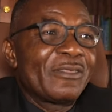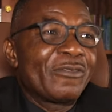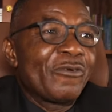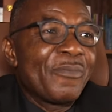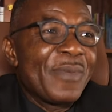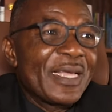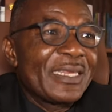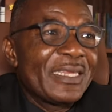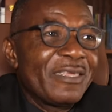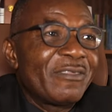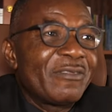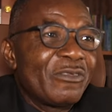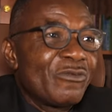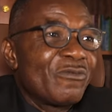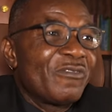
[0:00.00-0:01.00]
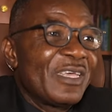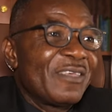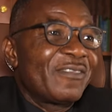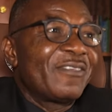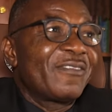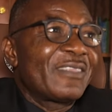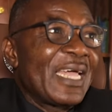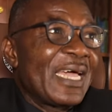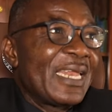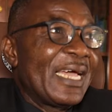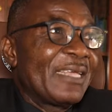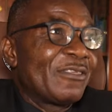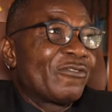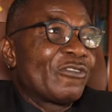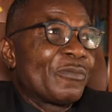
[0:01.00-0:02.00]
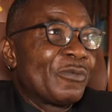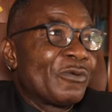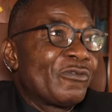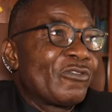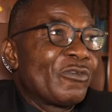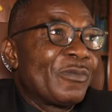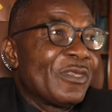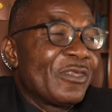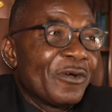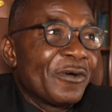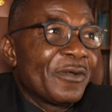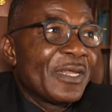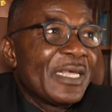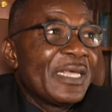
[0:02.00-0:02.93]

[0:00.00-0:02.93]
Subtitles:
to make this university stand as it's supposed to be known,